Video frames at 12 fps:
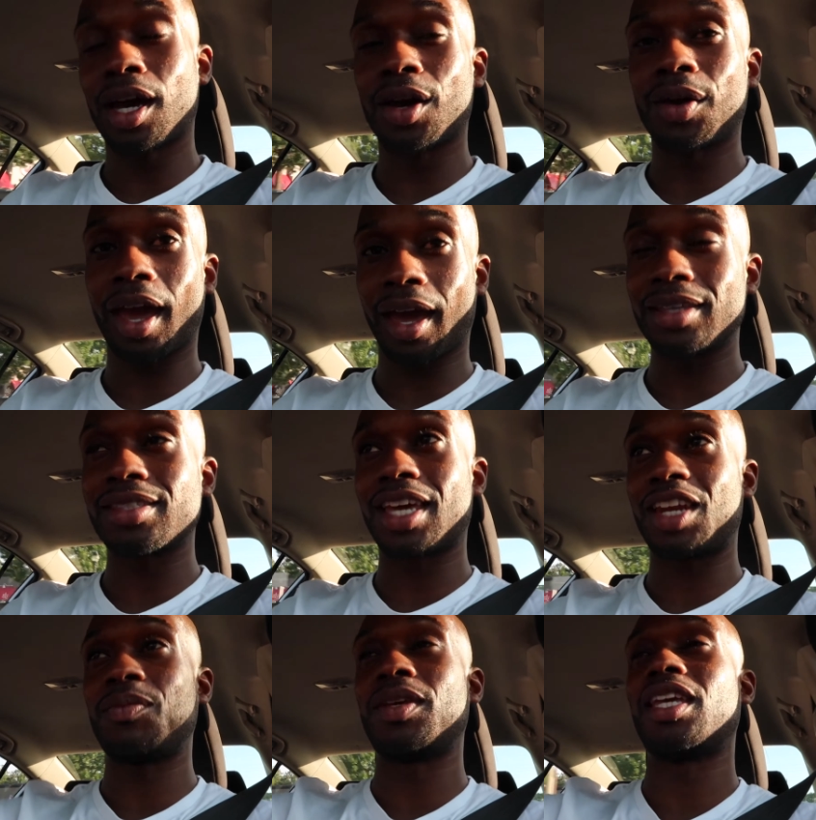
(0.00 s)
Okay, it's
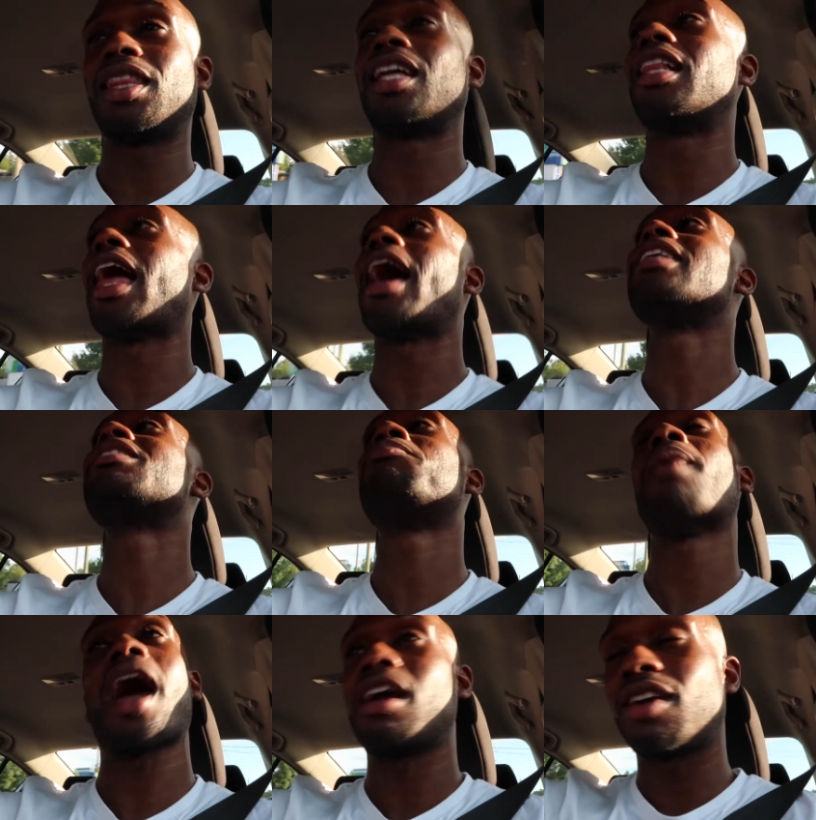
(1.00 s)
gonna be in the glass
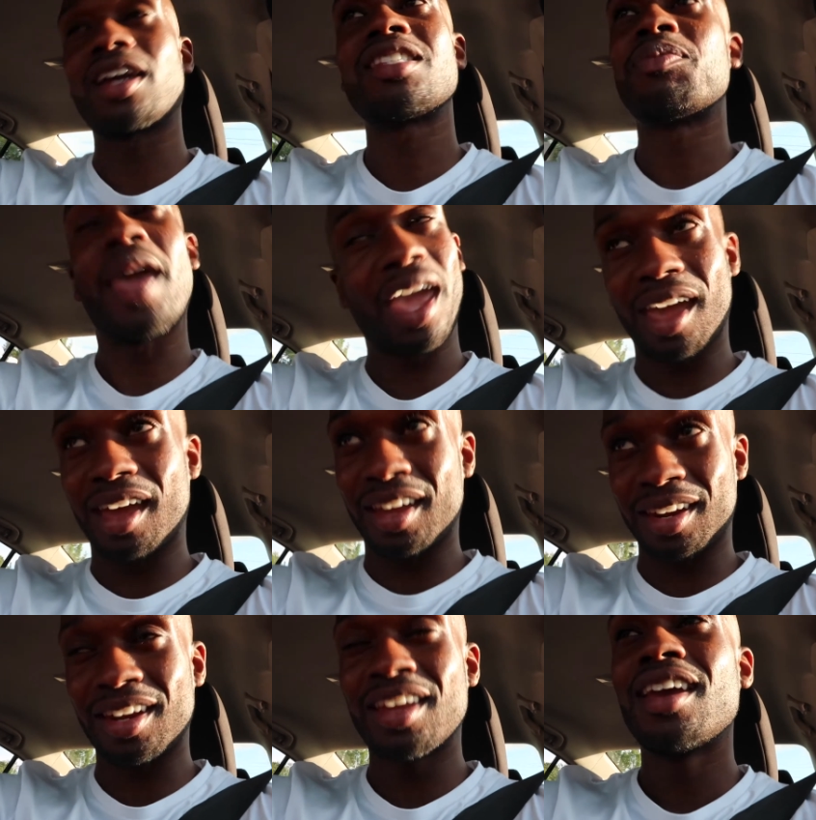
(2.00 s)
Pyrex
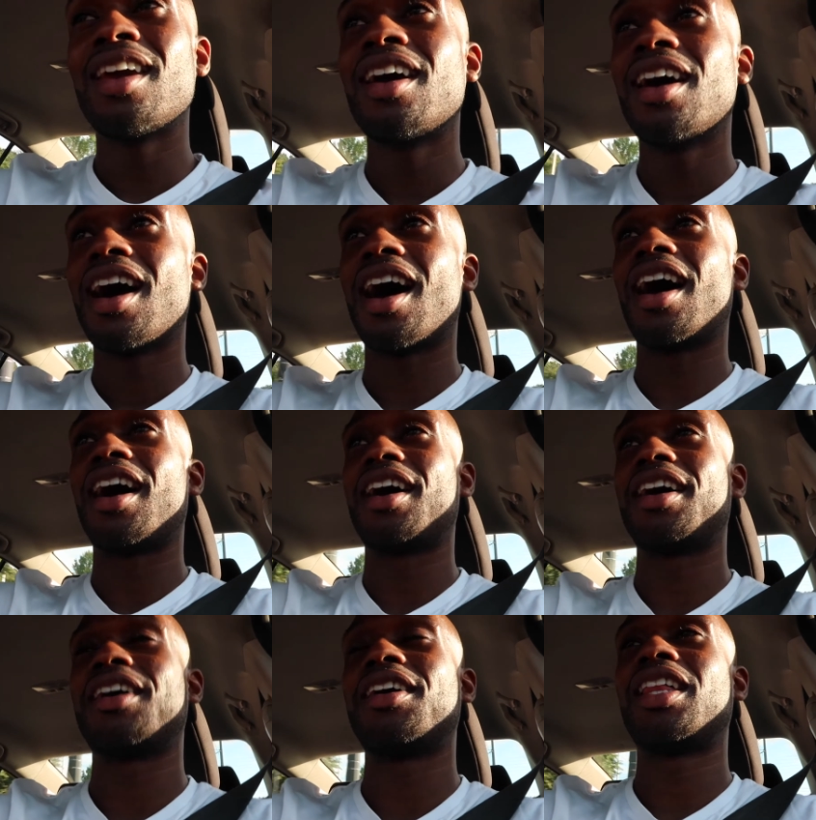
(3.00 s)
pan
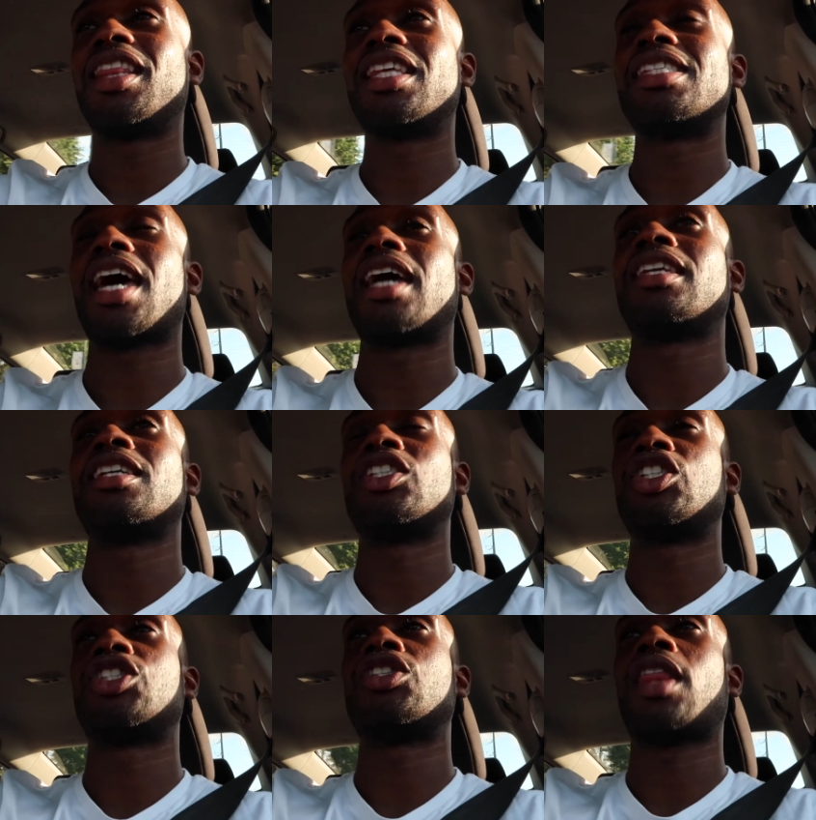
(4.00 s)
lasagna,
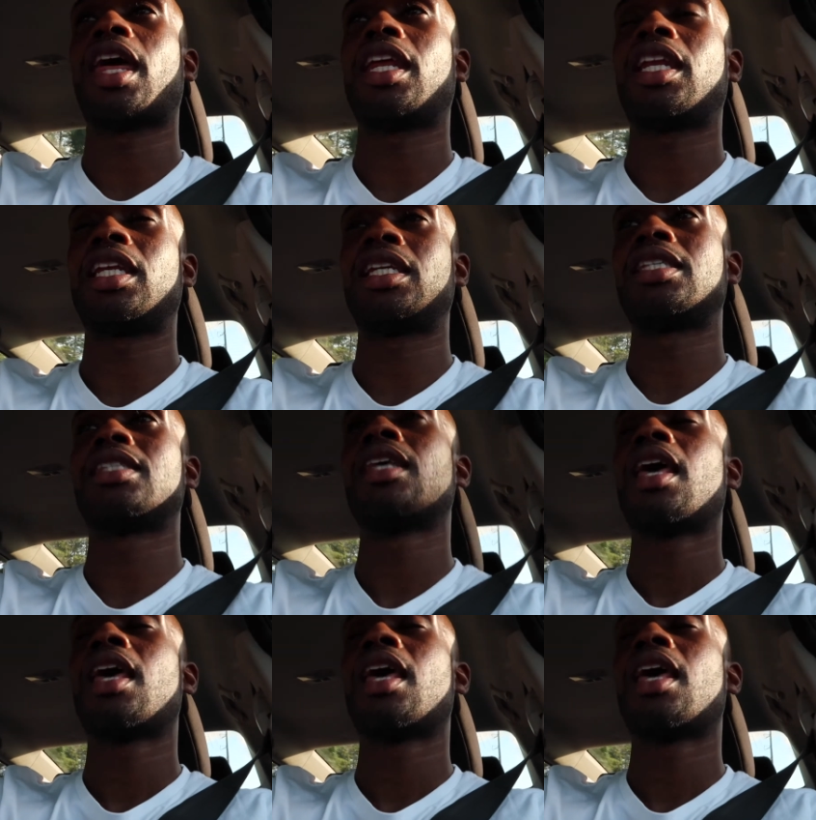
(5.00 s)
just so that it is